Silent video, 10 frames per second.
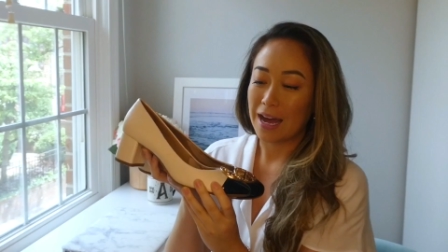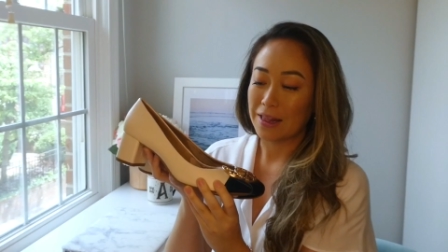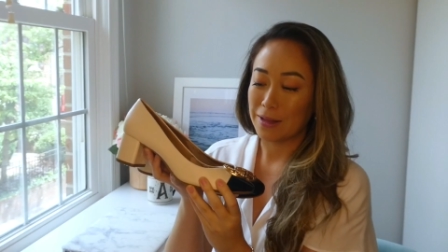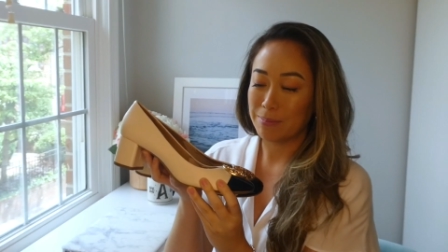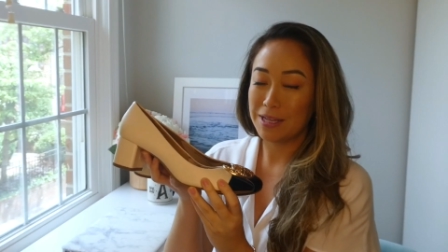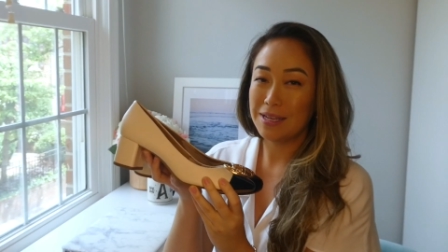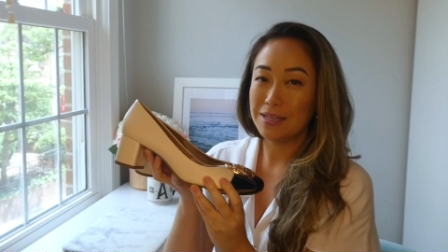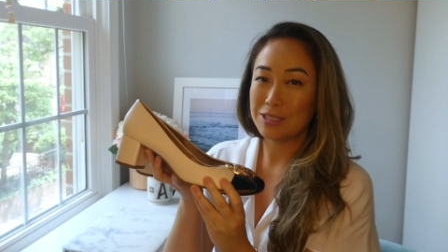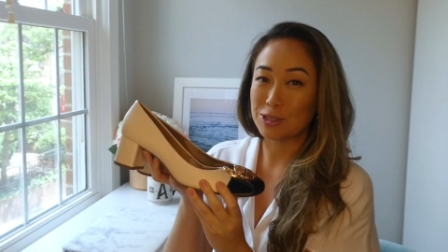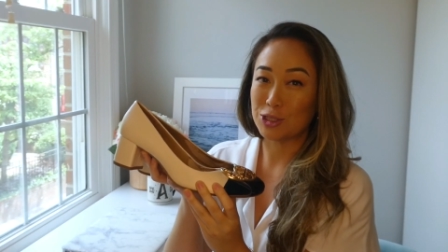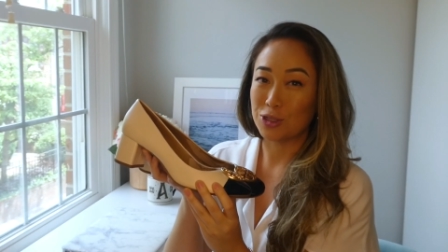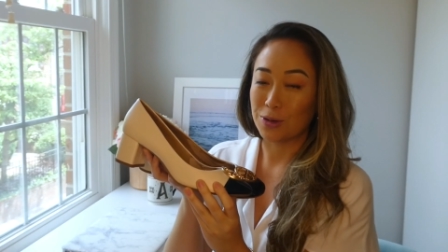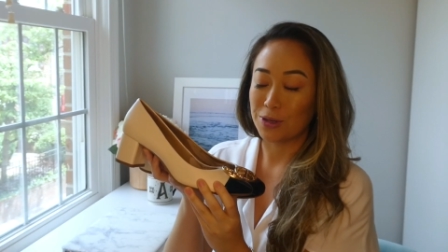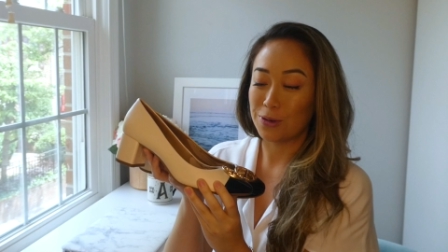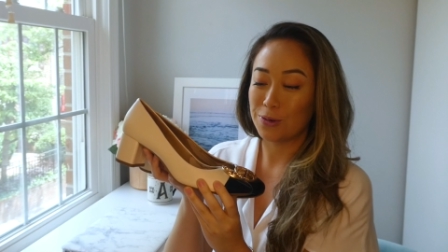Let me just show
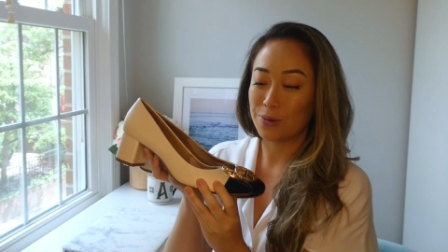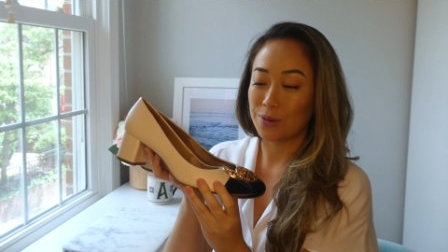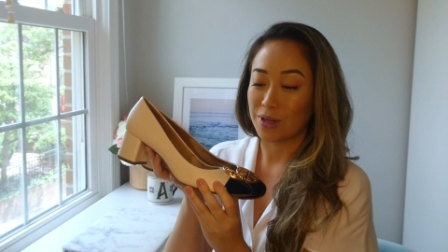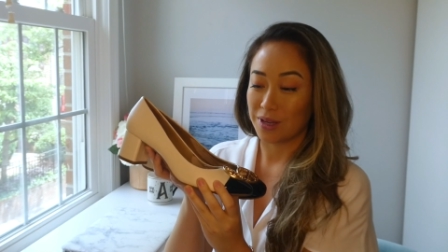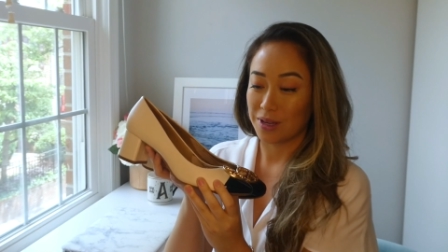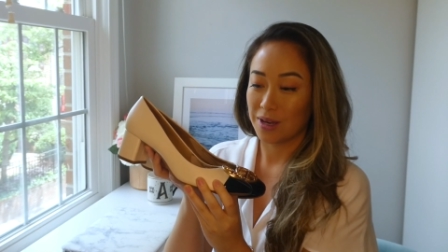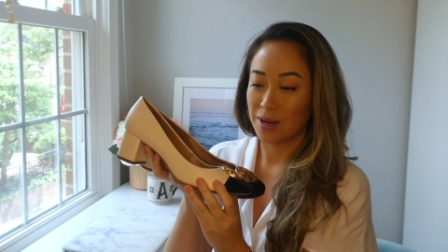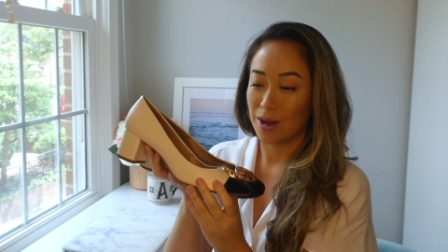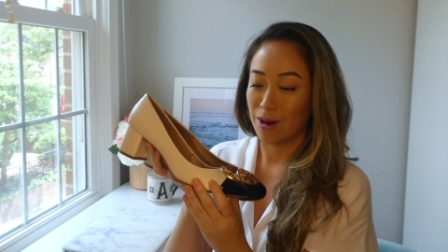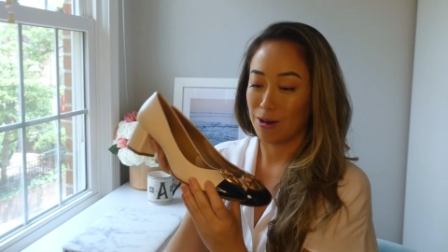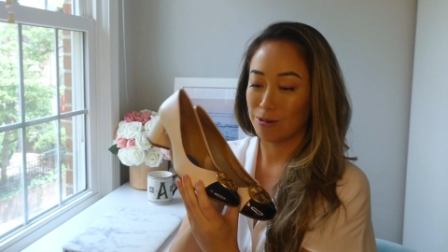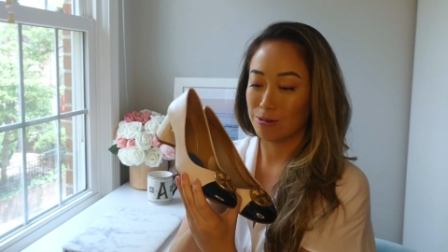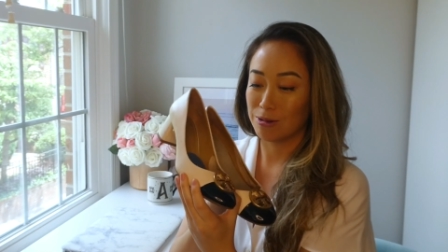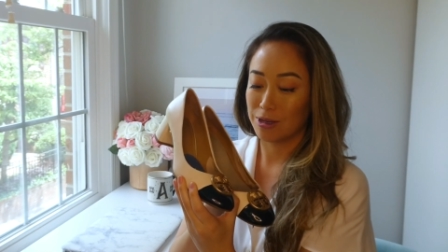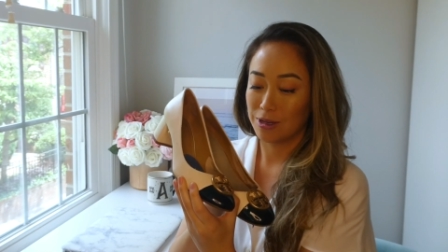you like how